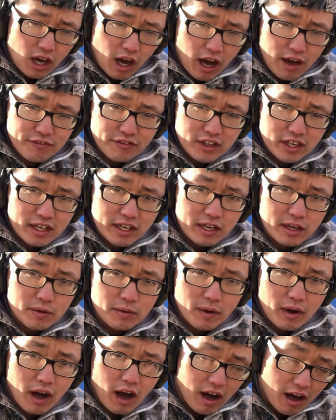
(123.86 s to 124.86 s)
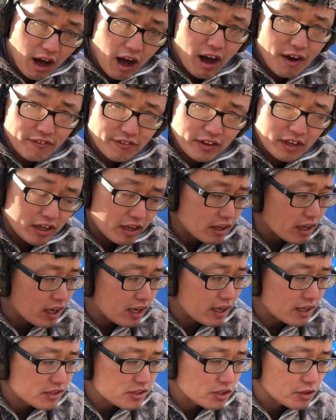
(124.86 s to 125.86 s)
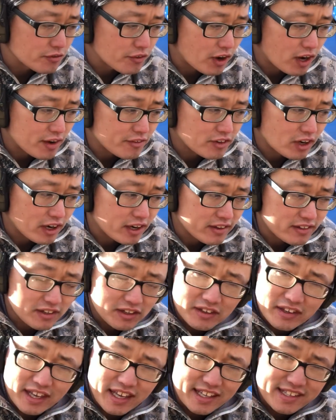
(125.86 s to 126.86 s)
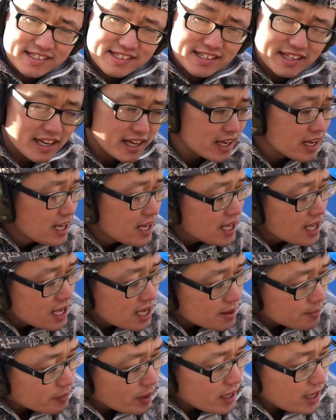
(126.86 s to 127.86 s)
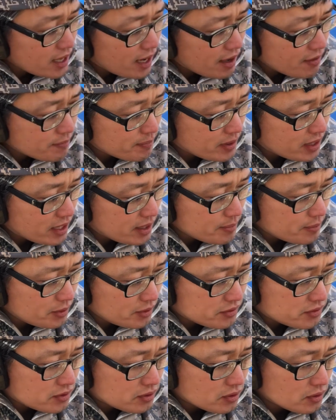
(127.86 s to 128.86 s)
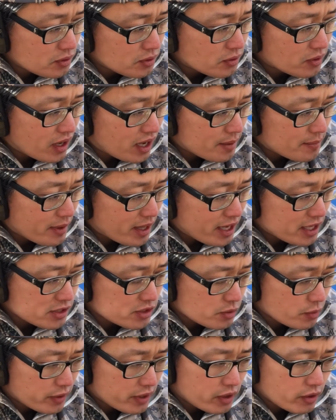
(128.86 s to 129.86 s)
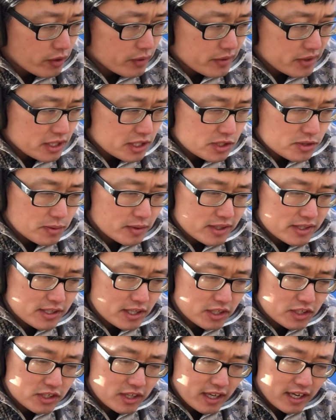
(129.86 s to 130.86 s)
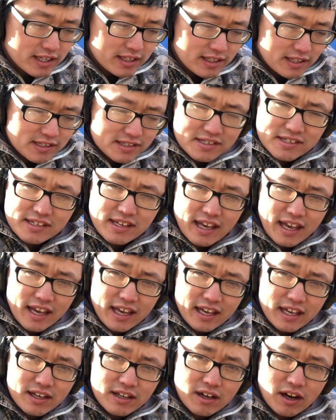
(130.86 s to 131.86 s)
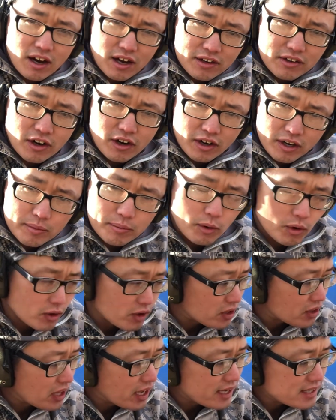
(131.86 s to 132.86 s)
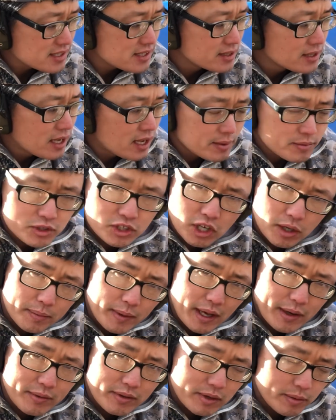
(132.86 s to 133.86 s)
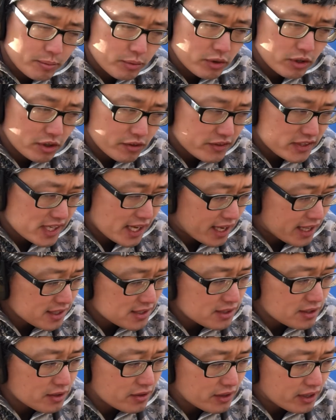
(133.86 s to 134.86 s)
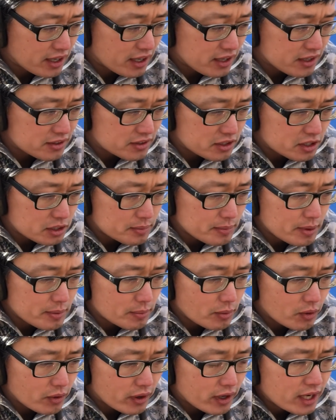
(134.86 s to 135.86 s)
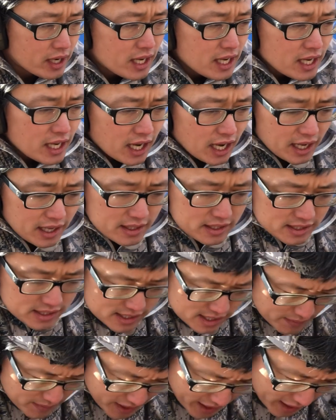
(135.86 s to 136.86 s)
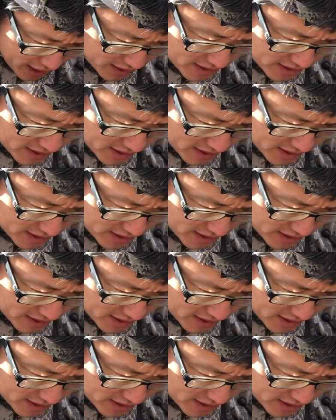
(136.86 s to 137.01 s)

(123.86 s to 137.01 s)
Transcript: often so far off target that you can't see it. But I've been able to manage the recoil with this one such that it does stay on target more or less. I'm sure I'll be able to improve as I get to know the gun a little bit more. Something